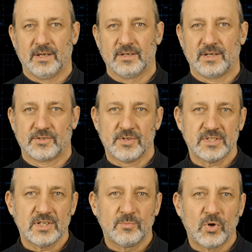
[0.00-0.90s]
The
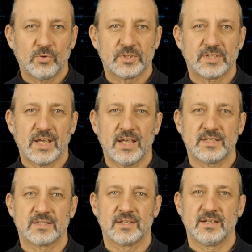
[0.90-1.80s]
addressing mode
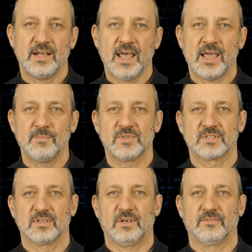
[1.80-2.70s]
takes the
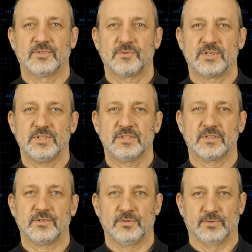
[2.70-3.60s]
names of the
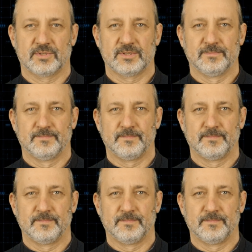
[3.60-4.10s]
register used.